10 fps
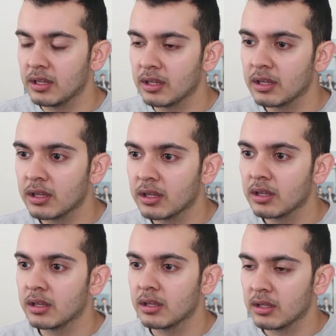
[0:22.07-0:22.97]

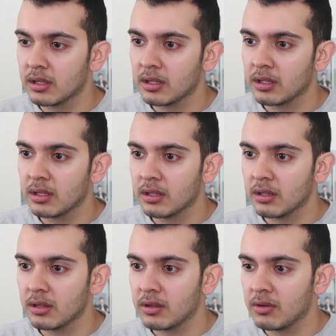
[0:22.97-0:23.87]

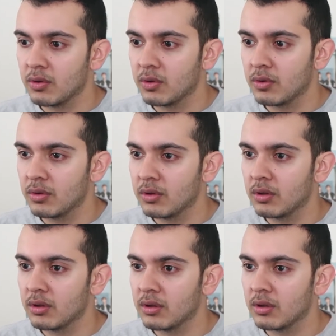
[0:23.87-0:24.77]

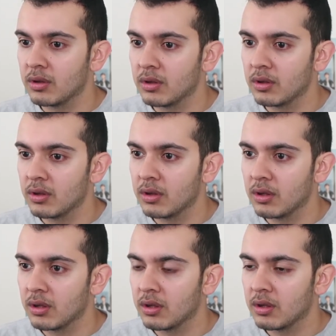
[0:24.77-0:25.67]

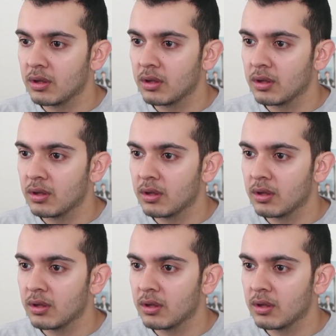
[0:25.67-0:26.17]
No one is speaking in this clip.